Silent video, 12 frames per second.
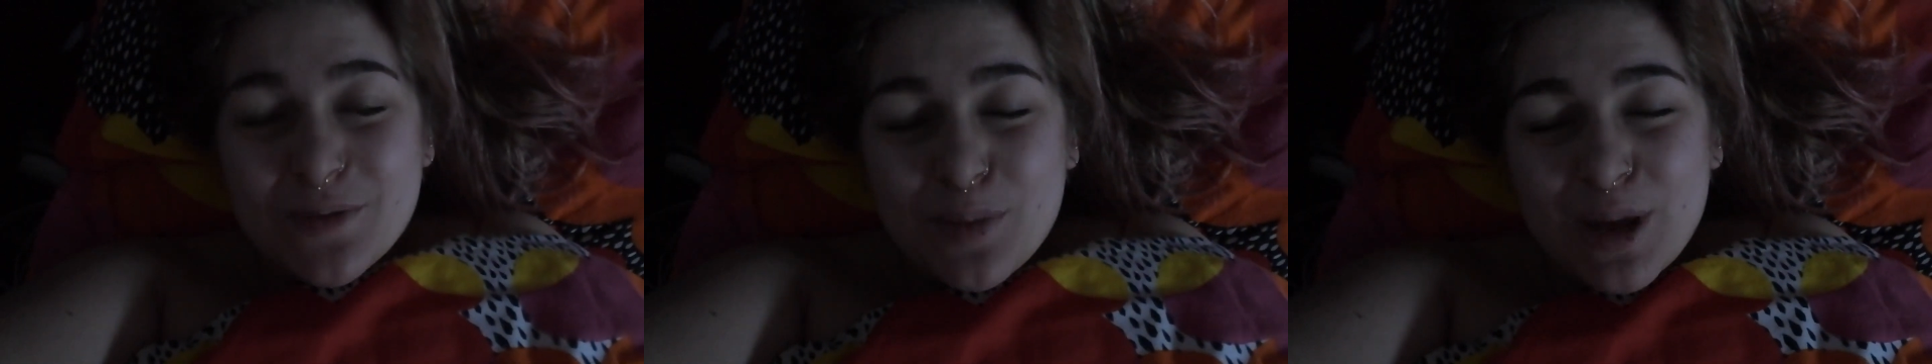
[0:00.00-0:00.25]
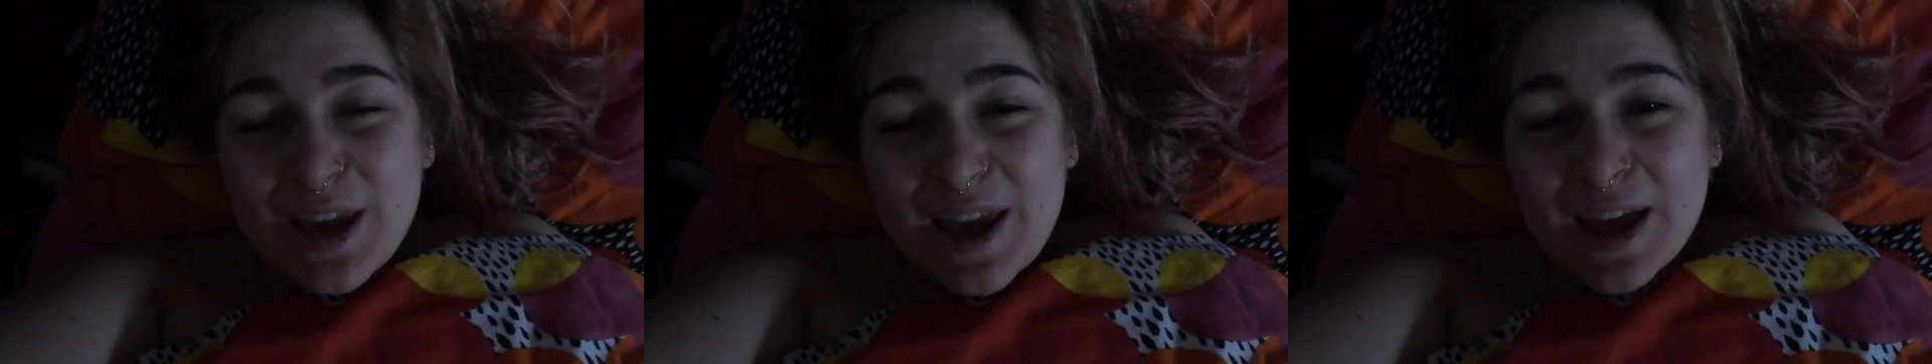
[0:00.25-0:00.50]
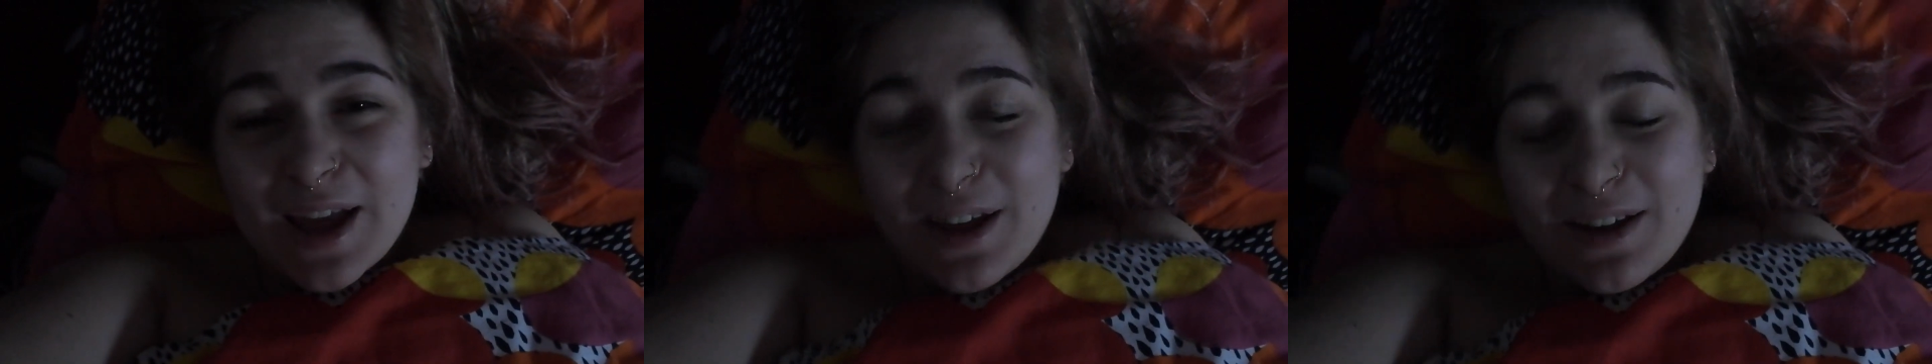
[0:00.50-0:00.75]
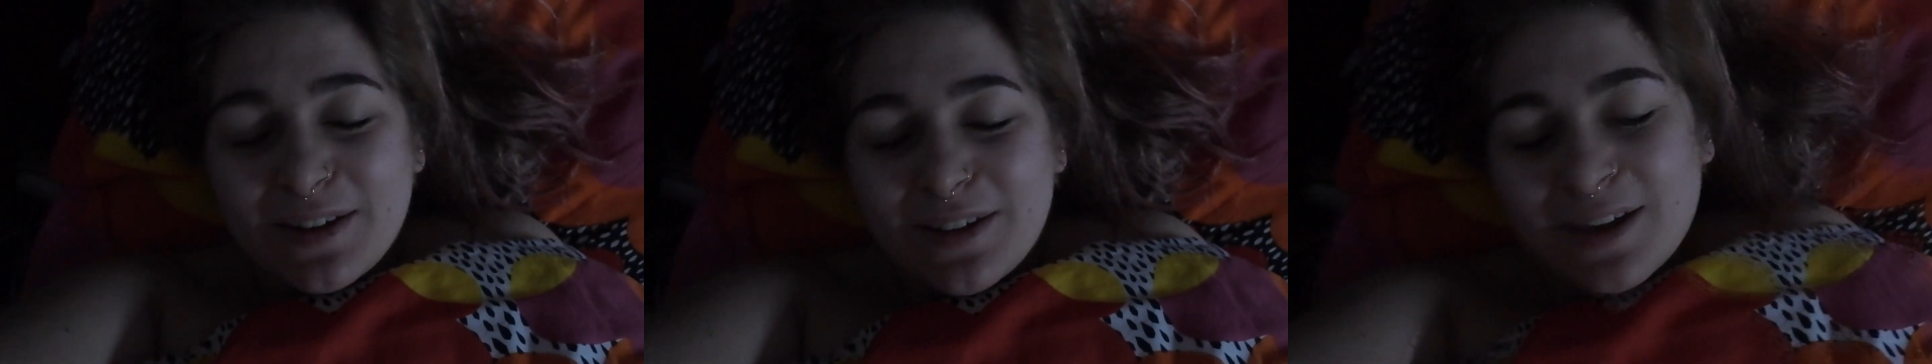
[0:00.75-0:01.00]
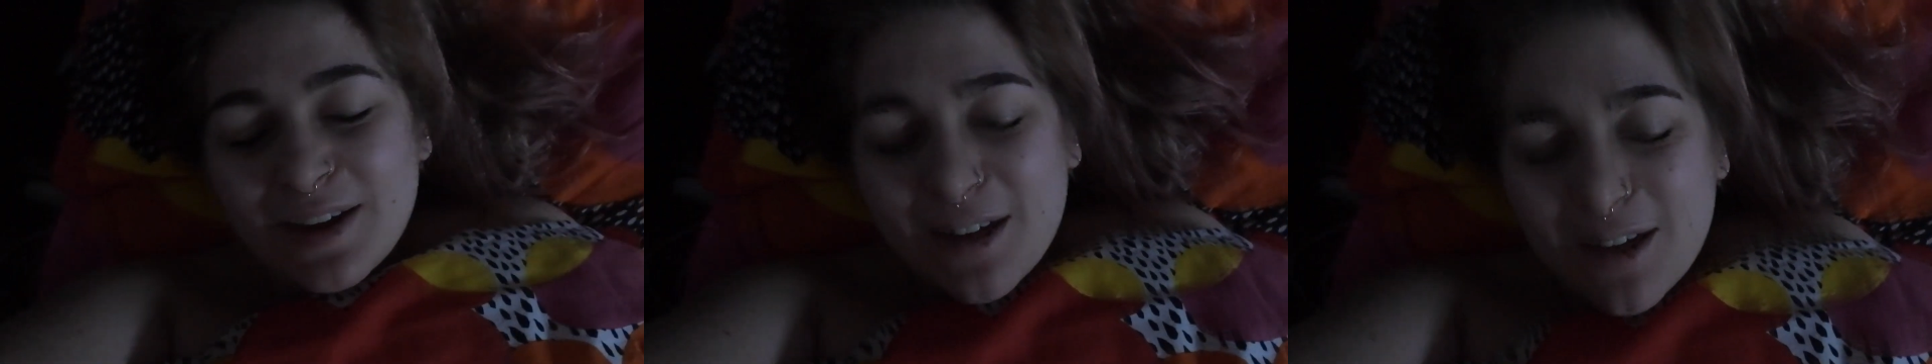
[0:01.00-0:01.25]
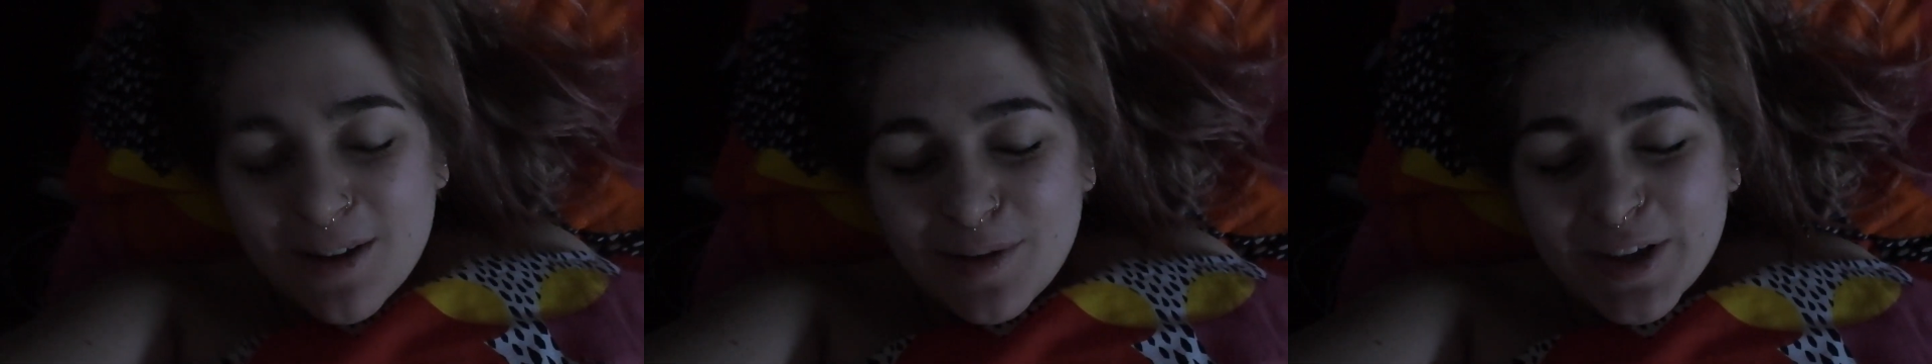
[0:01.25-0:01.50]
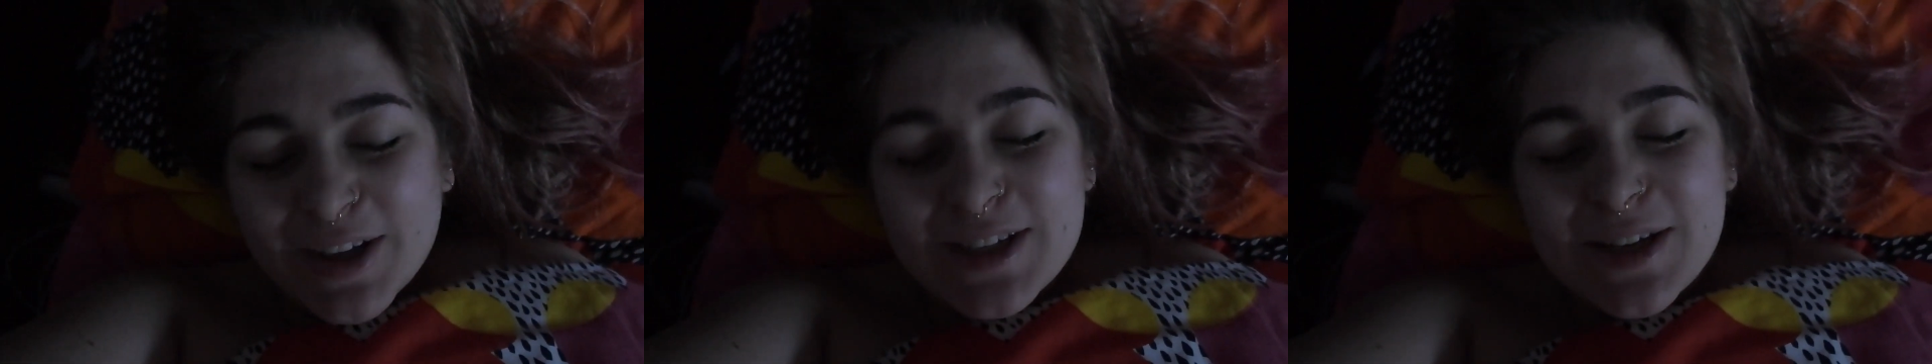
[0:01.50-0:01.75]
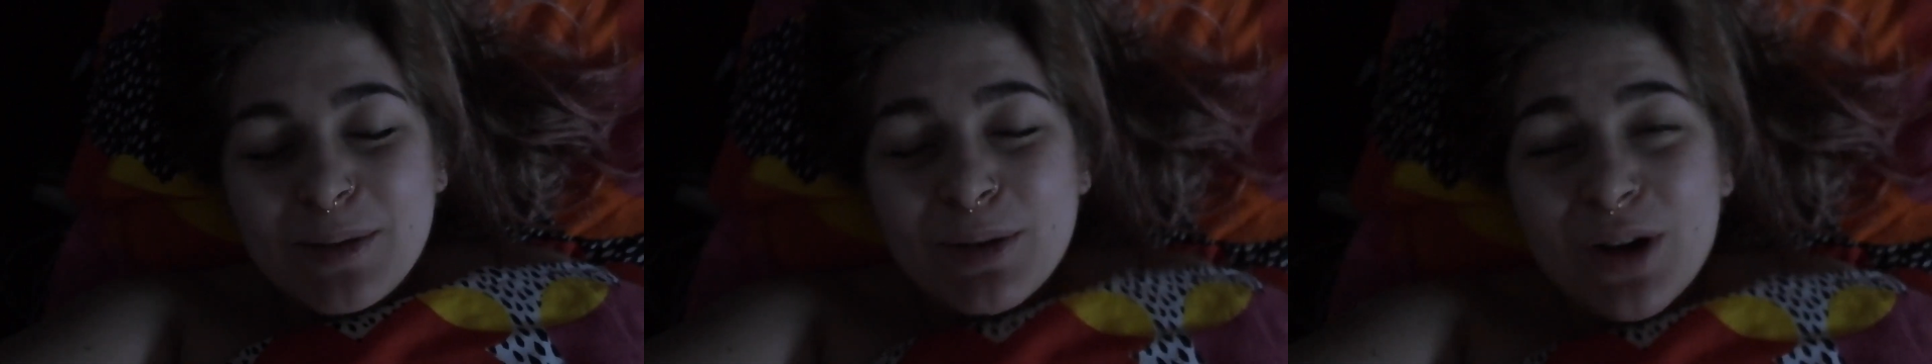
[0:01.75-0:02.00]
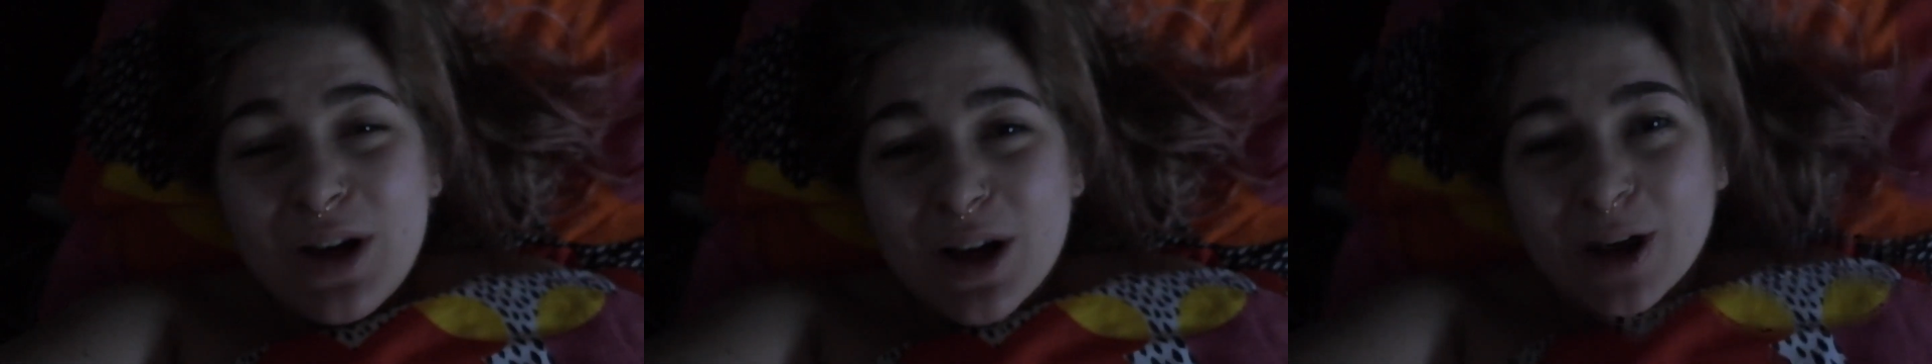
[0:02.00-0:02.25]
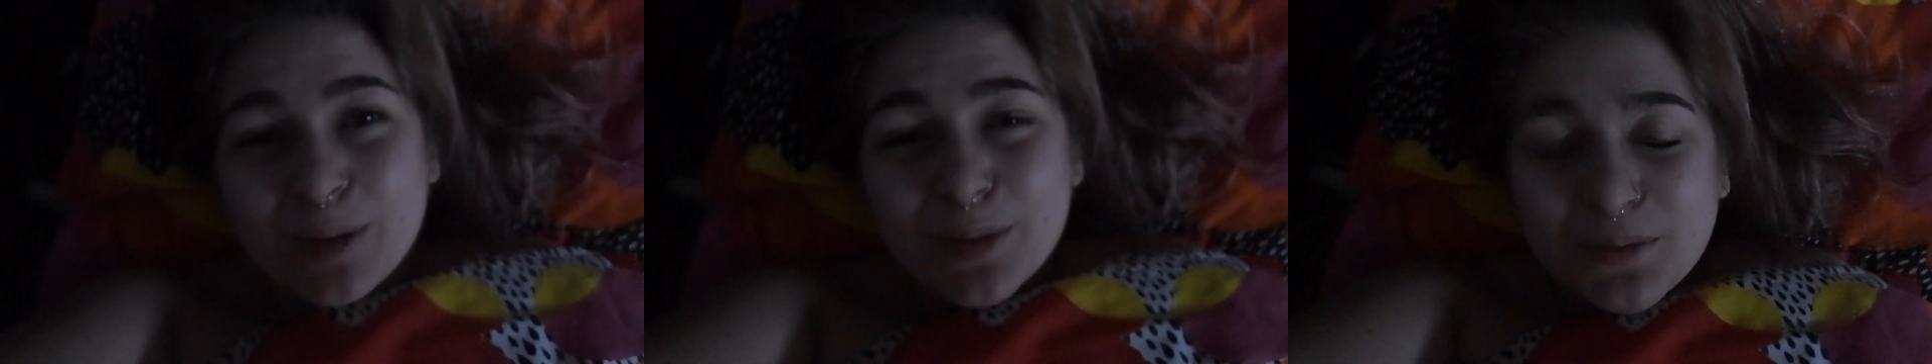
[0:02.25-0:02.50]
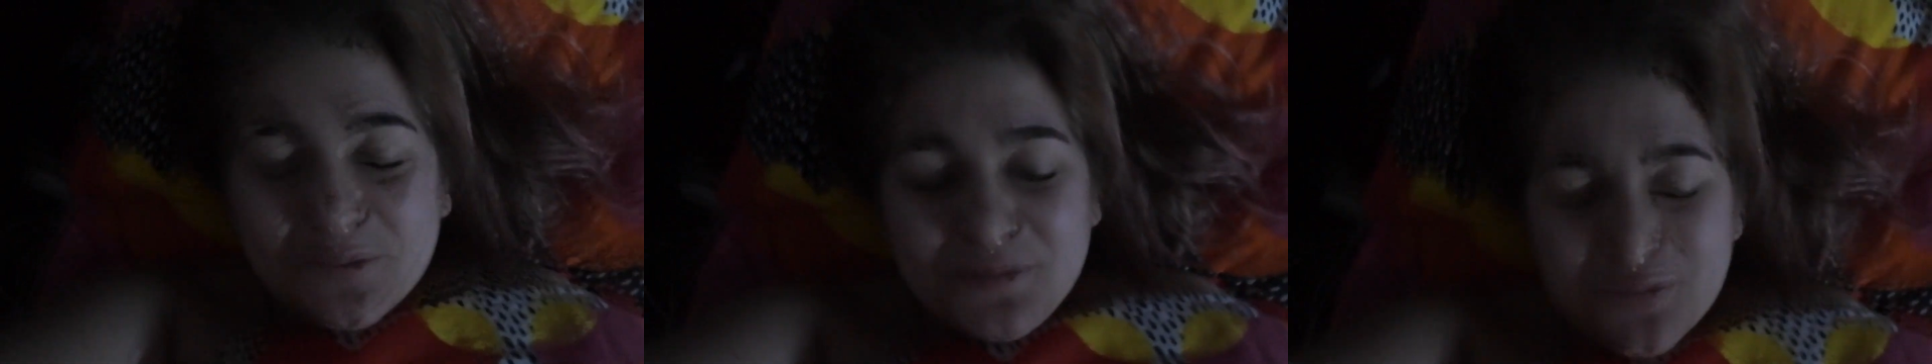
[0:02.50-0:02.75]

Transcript: for me yet because I'm not up.